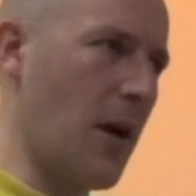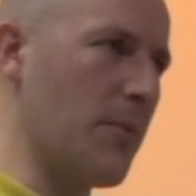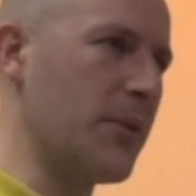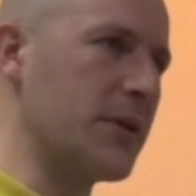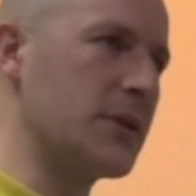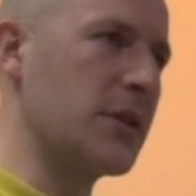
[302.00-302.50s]

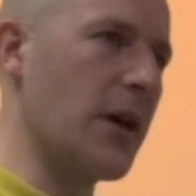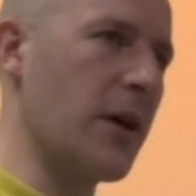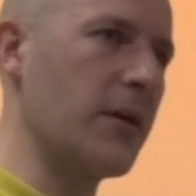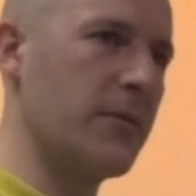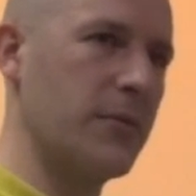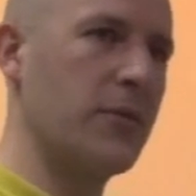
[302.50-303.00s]
encompass
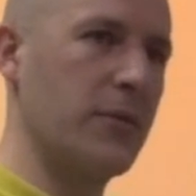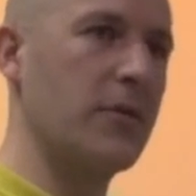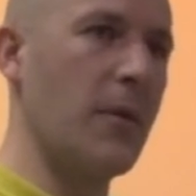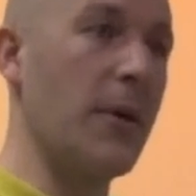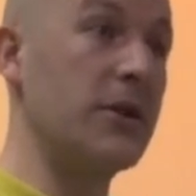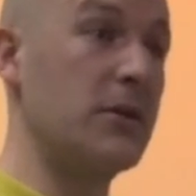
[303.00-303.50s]
the
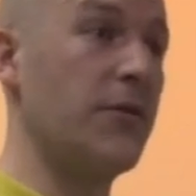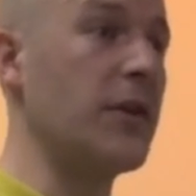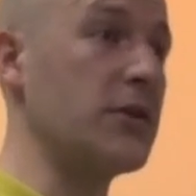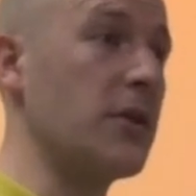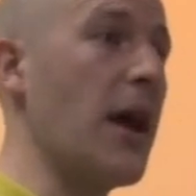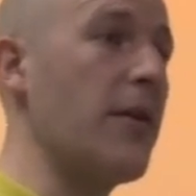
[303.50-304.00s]
most
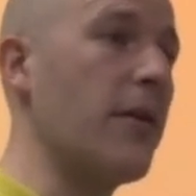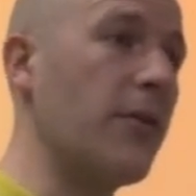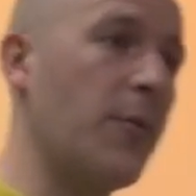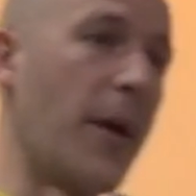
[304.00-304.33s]
efficient area of